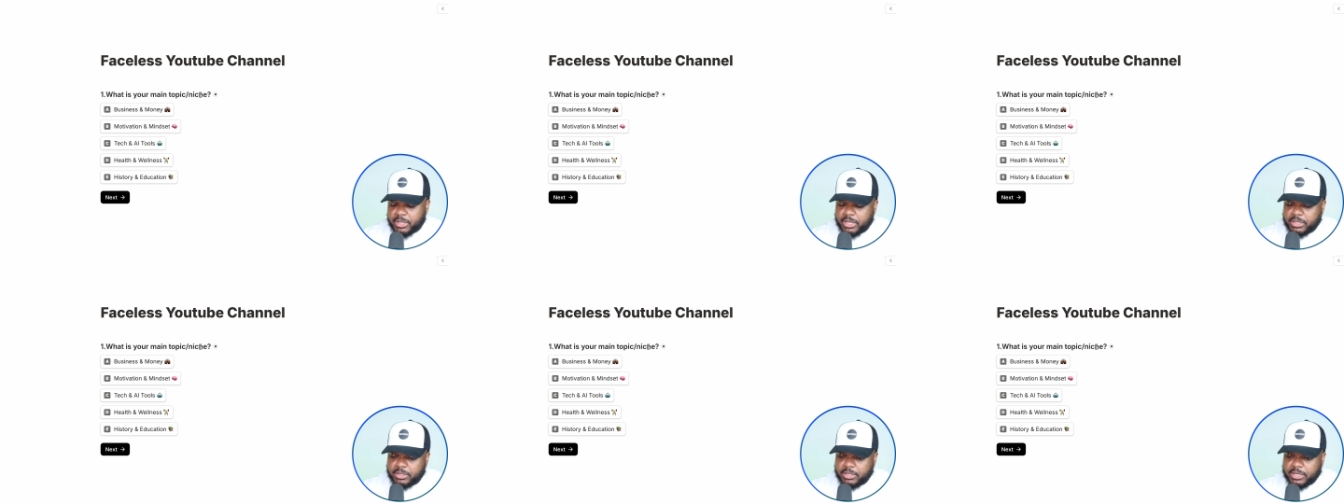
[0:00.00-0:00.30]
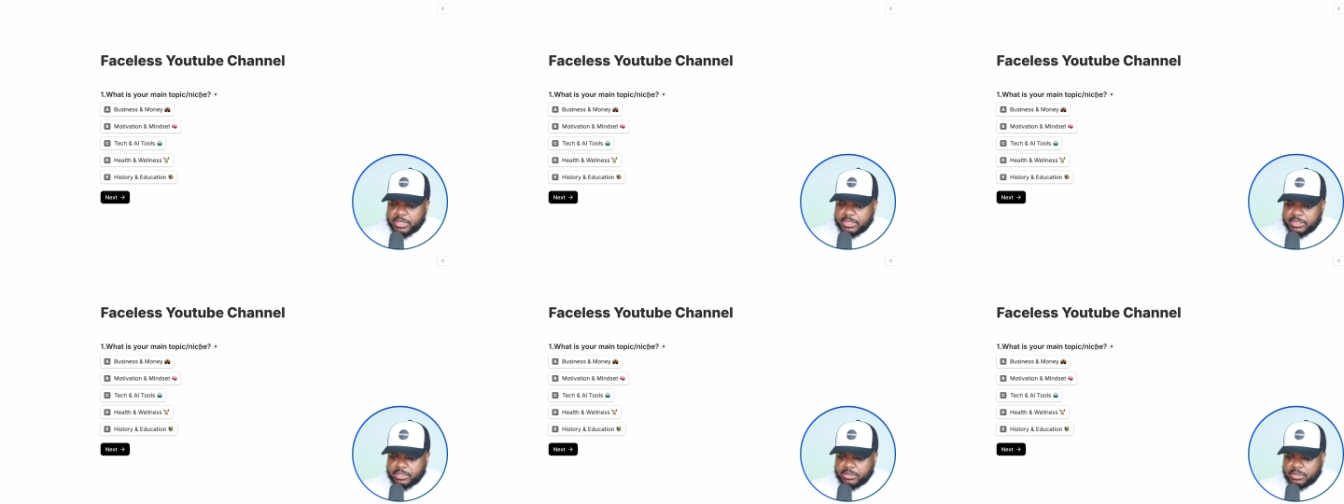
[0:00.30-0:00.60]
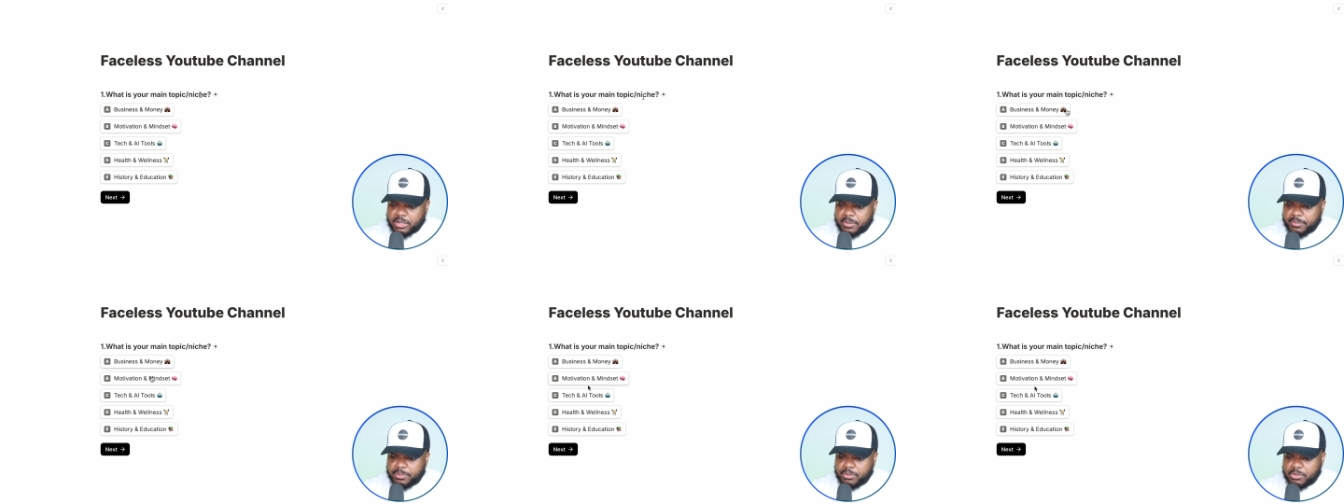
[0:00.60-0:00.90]
In today's
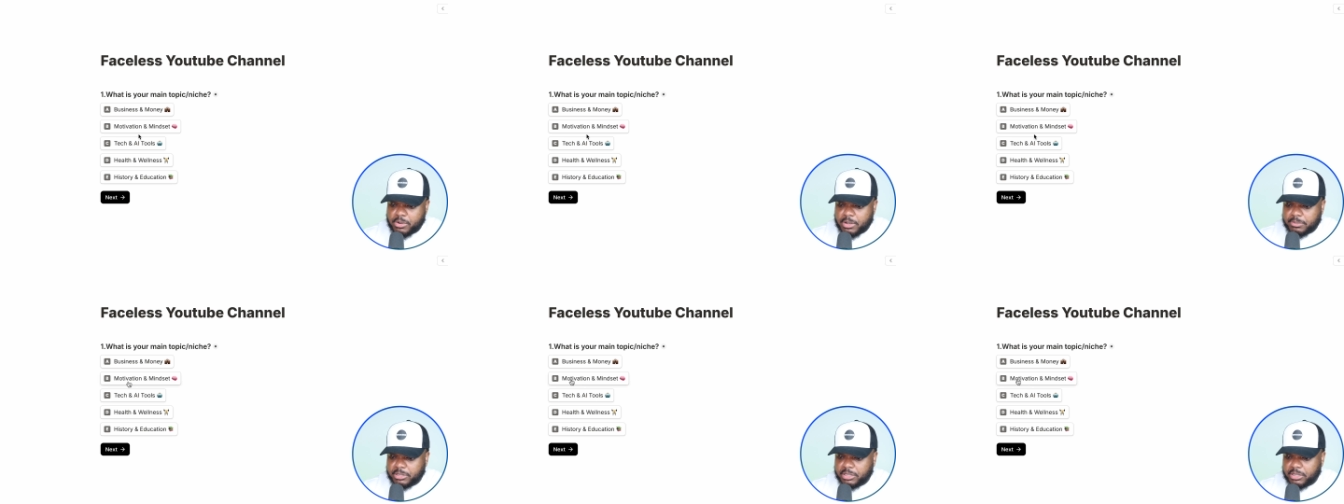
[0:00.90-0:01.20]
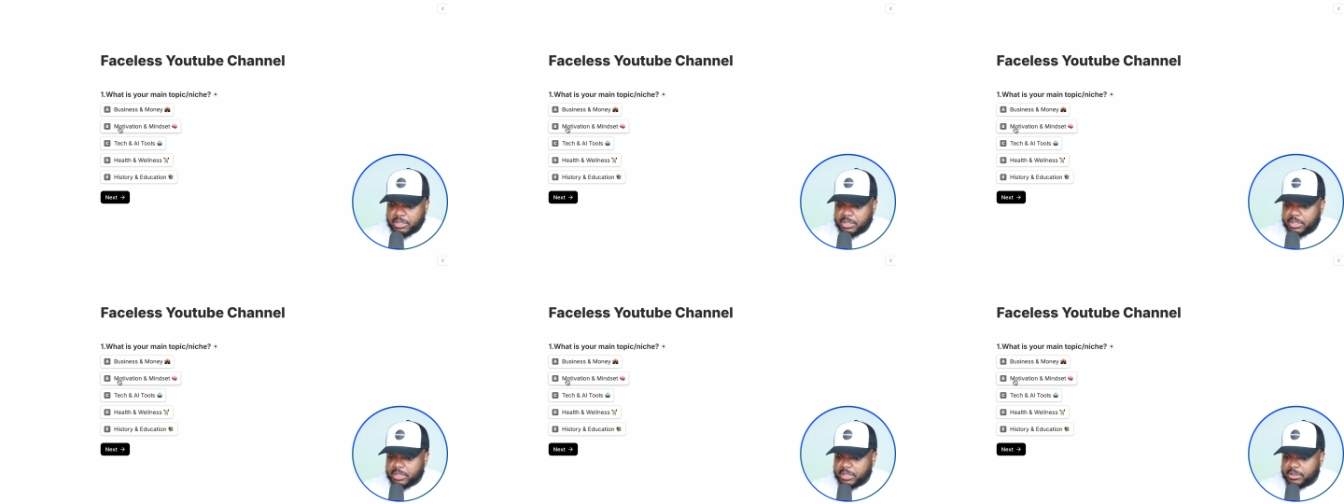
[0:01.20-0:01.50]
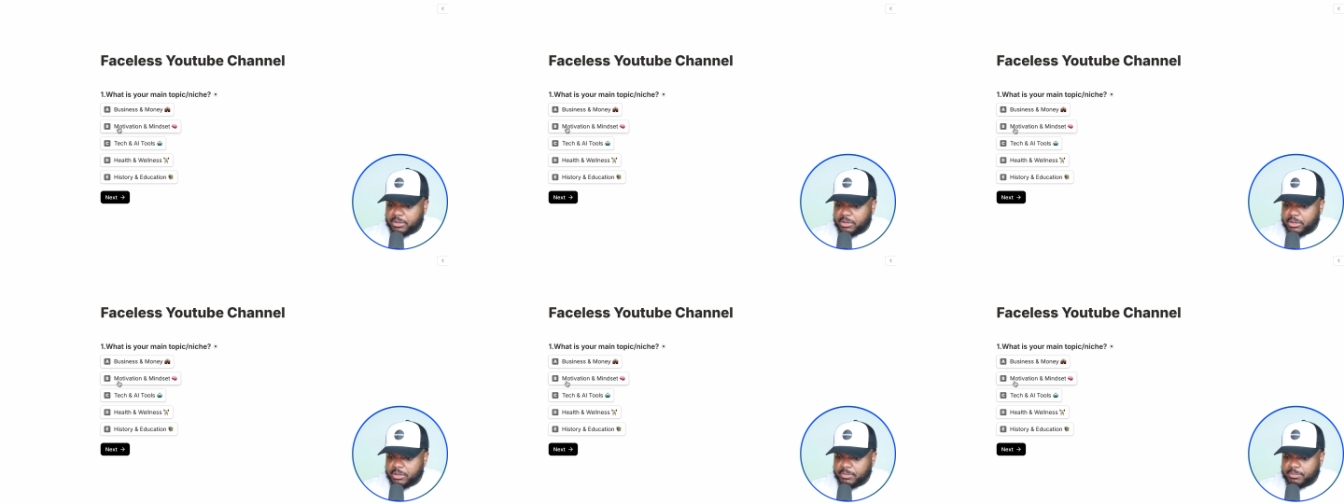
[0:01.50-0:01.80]
example, I'm just going to
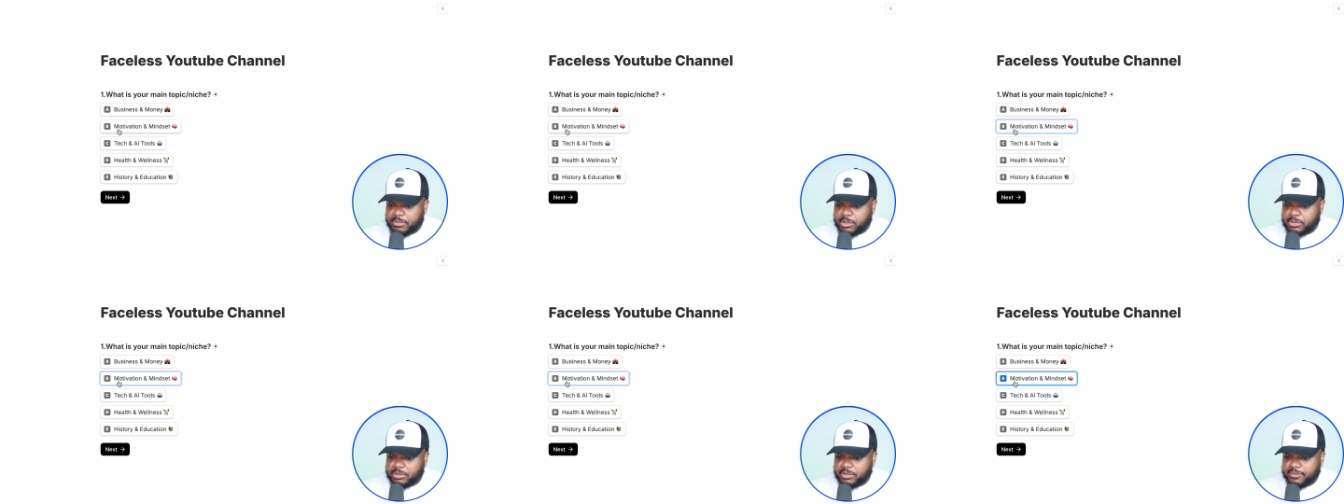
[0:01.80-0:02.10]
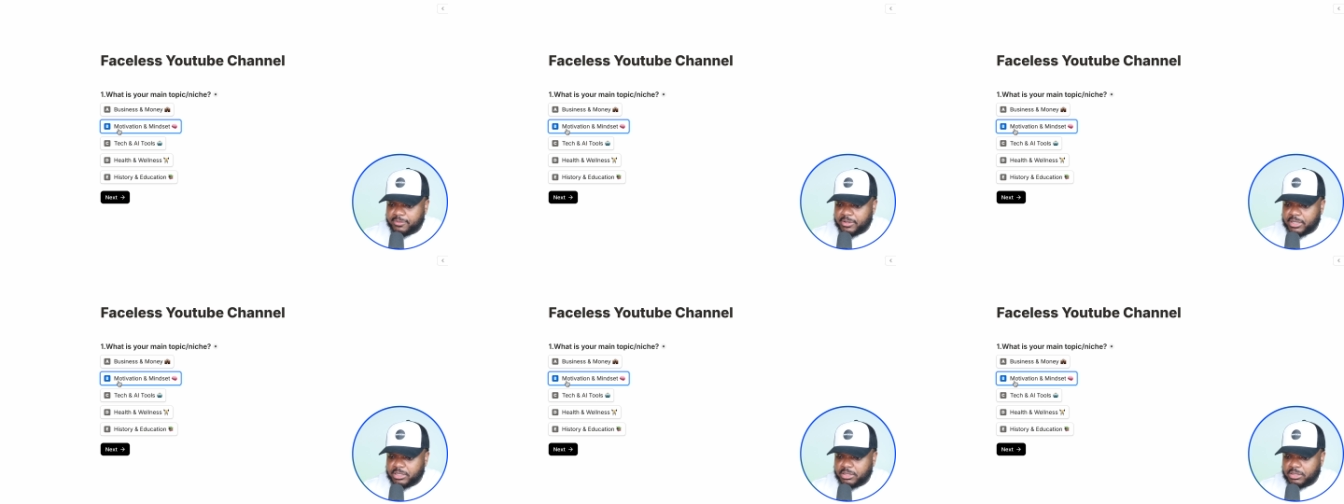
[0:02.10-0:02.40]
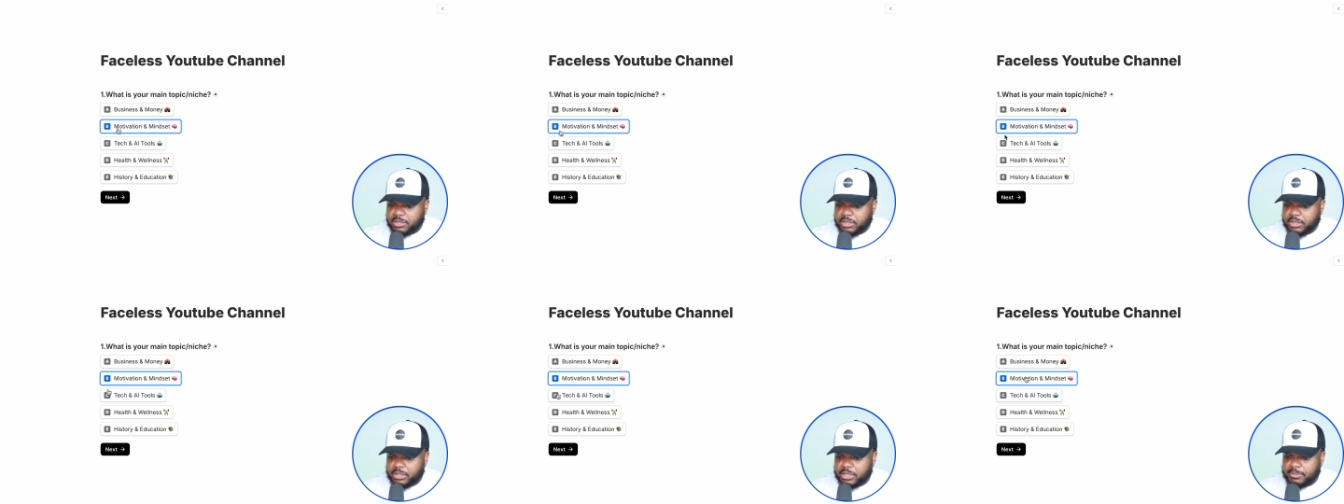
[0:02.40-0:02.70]
click on
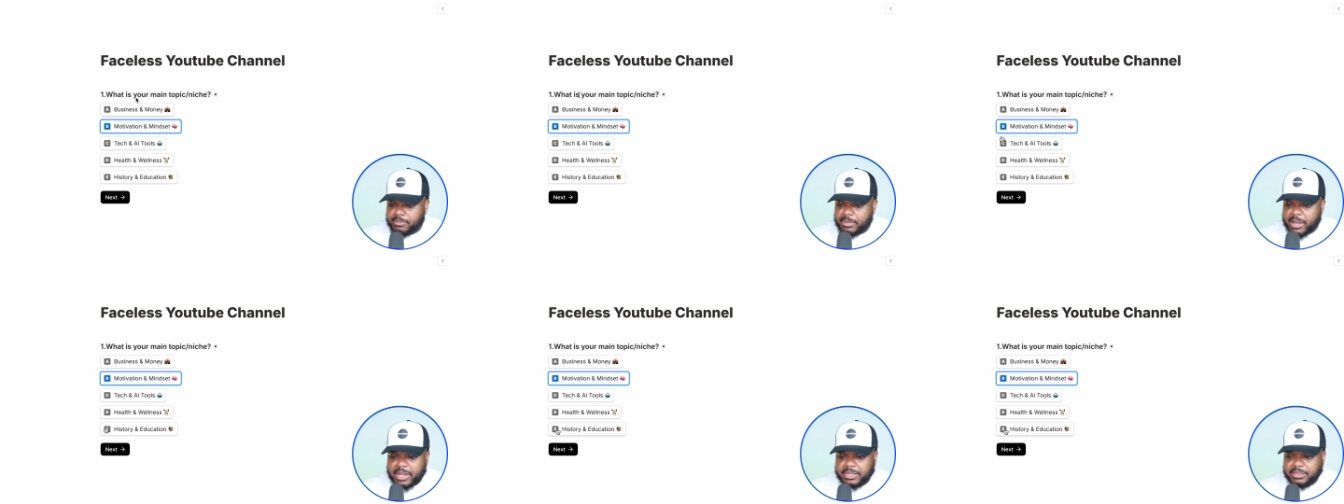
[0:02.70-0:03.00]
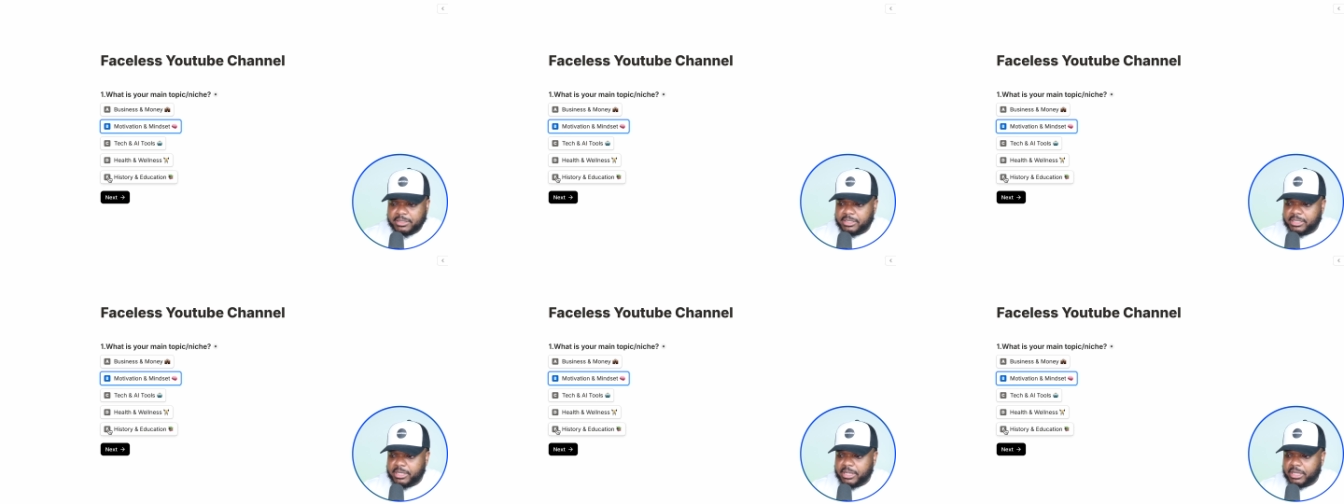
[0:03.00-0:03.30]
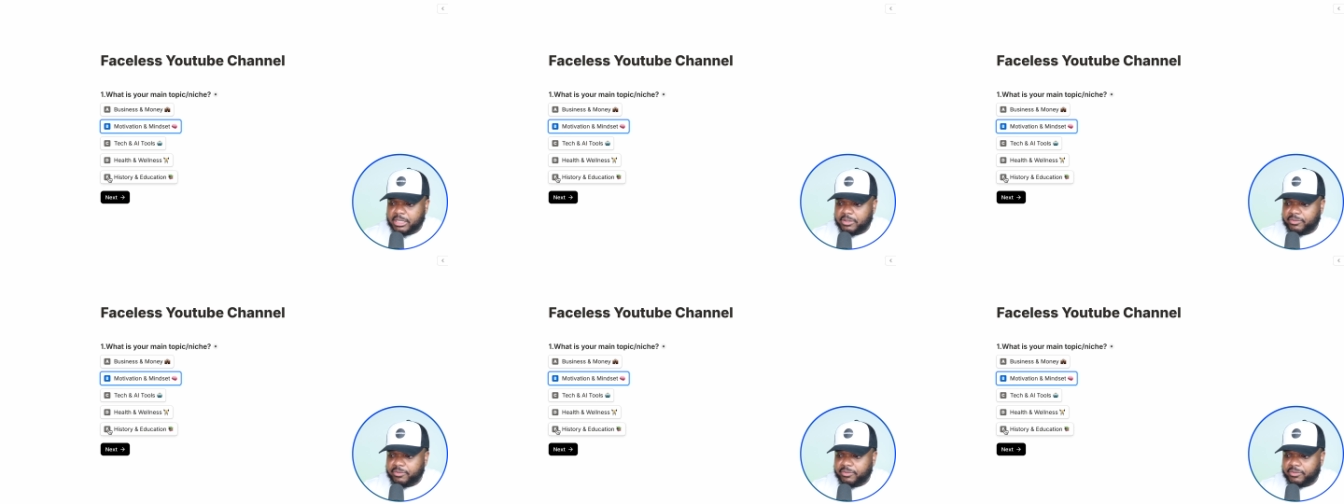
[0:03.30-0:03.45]
motivation and mindset.